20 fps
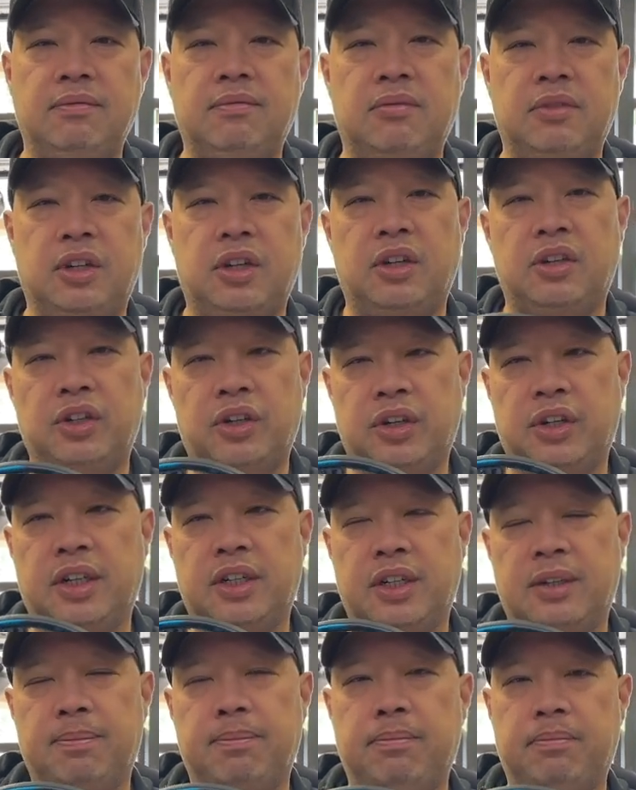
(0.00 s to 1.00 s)
You know, you're going
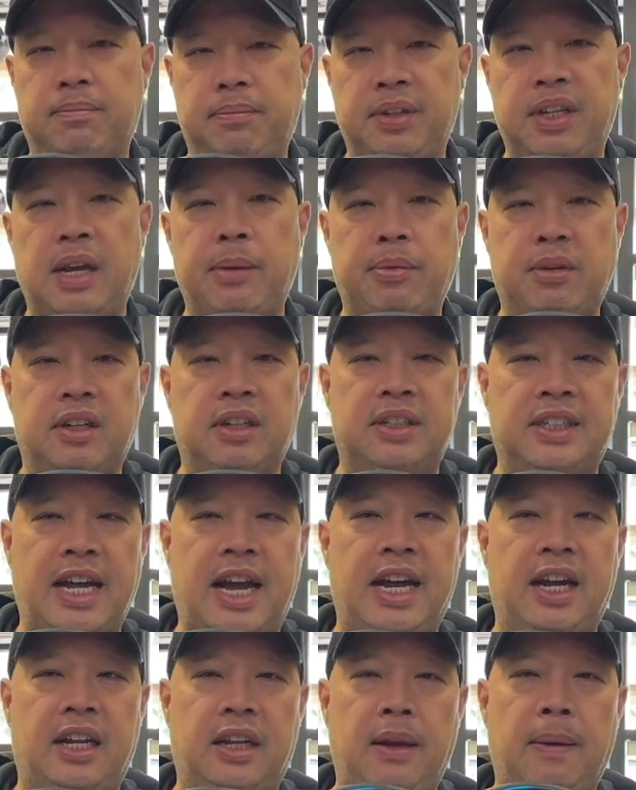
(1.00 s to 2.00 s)
to be able to
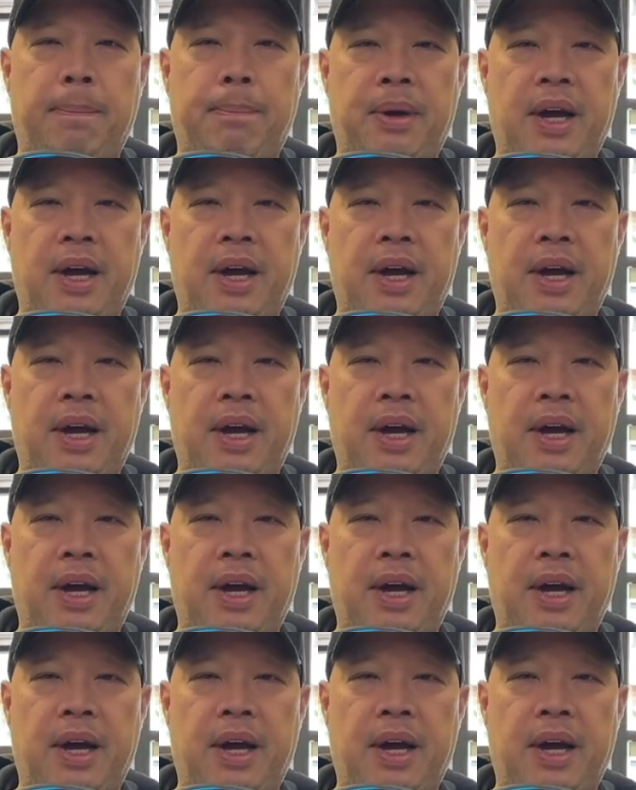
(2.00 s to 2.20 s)
dial up